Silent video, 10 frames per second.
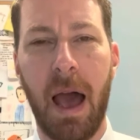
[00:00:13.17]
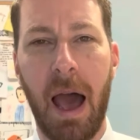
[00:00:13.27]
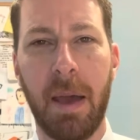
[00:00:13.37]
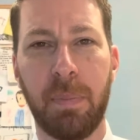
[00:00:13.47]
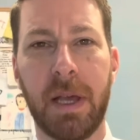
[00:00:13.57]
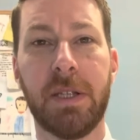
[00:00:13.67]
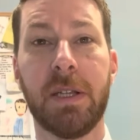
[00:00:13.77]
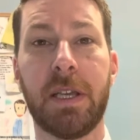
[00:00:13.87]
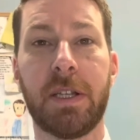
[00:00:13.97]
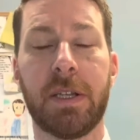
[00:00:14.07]
I pledge
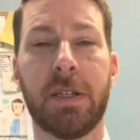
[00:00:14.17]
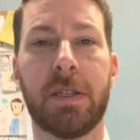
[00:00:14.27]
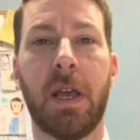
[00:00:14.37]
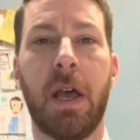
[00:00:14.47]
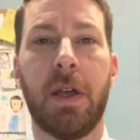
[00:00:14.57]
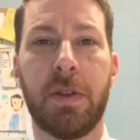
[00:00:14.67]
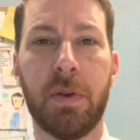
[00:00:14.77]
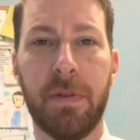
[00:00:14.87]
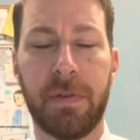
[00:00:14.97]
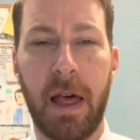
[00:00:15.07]
allegiance to
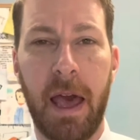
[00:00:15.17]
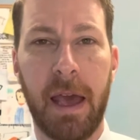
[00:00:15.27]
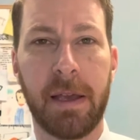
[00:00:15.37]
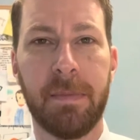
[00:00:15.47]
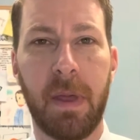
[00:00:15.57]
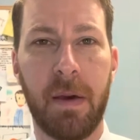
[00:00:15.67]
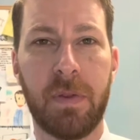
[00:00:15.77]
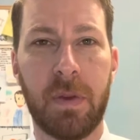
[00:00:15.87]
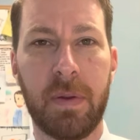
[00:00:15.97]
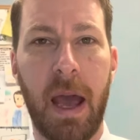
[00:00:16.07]
the flag of
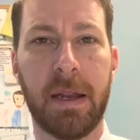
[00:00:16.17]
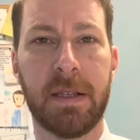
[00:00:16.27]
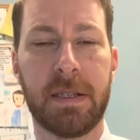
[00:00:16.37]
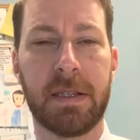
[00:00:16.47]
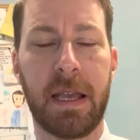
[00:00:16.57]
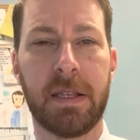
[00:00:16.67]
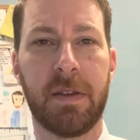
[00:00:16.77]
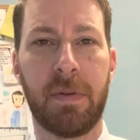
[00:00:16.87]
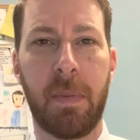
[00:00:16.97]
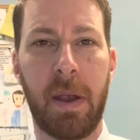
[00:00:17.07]
the United States
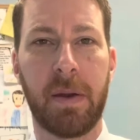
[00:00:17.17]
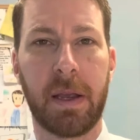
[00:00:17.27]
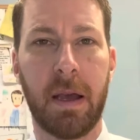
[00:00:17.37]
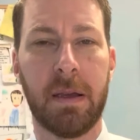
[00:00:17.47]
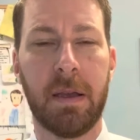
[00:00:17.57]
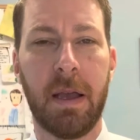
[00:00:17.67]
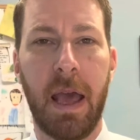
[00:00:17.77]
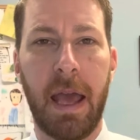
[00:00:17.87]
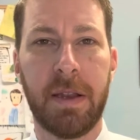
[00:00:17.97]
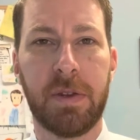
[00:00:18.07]
of America
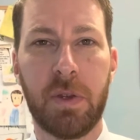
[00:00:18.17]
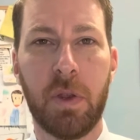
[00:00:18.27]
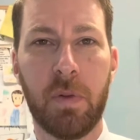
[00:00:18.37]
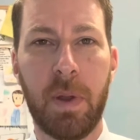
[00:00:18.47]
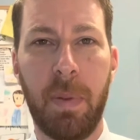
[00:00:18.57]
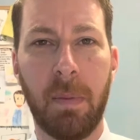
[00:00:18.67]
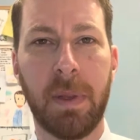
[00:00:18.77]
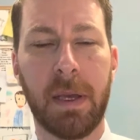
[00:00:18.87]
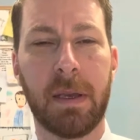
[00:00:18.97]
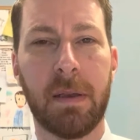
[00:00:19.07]
and to the
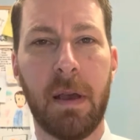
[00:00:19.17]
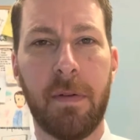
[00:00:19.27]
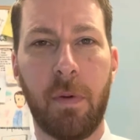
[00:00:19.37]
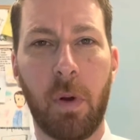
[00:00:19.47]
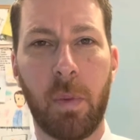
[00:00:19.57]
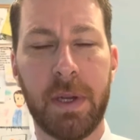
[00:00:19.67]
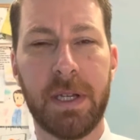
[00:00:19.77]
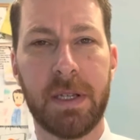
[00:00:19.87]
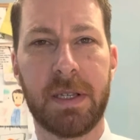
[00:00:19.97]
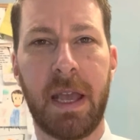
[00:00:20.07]
Republic for which
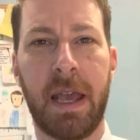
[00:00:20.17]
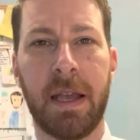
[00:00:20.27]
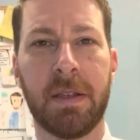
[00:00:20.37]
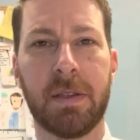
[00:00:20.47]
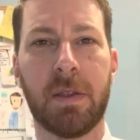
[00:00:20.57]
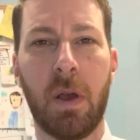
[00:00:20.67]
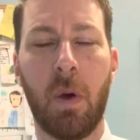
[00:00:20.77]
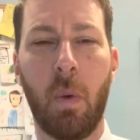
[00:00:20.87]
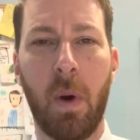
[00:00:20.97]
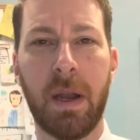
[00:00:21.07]
it stands,
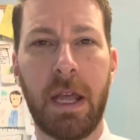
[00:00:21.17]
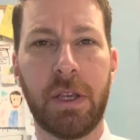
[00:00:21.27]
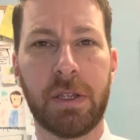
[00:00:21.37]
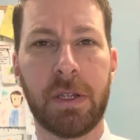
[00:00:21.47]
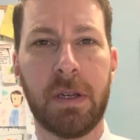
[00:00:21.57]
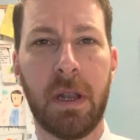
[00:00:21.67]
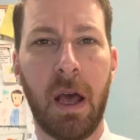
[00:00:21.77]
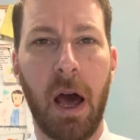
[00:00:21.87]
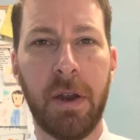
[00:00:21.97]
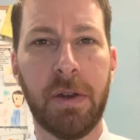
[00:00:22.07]
one nation,
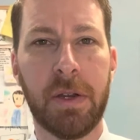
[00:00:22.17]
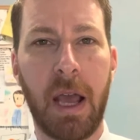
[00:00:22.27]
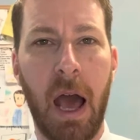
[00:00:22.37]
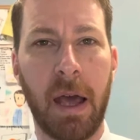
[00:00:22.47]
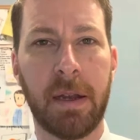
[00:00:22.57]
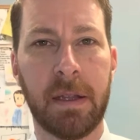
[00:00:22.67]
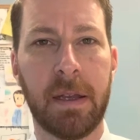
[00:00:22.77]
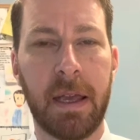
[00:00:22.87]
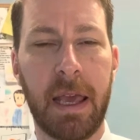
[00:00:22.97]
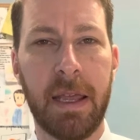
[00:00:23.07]
under God,
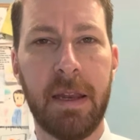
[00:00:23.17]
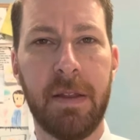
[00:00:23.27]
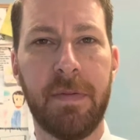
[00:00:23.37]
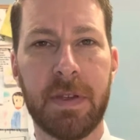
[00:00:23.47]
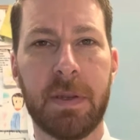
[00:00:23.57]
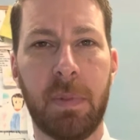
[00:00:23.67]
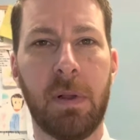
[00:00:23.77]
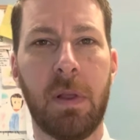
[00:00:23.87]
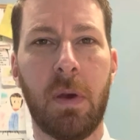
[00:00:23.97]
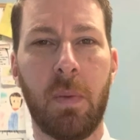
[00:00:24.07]

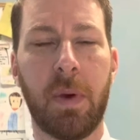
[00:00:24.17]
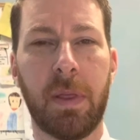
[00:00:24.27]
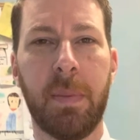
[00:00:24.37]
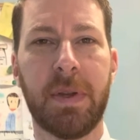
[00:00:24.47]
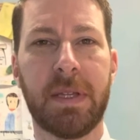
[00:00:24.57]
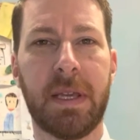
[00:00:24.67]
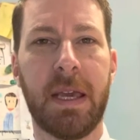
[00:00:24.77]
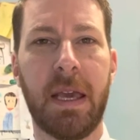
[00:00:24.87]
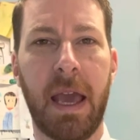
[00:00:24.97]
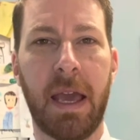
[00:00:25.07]
indivisible, with
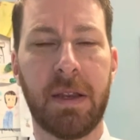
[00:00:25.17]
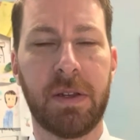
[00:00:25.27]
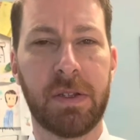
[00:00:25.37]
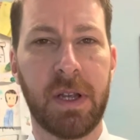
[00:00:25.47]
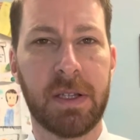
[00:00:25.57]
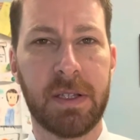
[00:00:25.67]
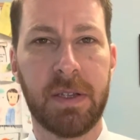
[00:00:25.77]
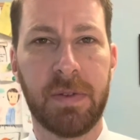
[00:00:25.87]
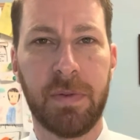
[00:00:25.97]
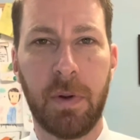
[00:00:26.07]
liberty and
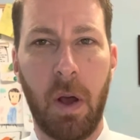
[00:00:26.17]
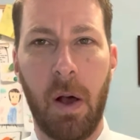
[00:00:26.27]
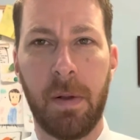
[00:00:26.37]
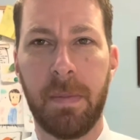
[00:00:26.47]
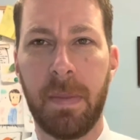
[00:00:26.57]
justice for all.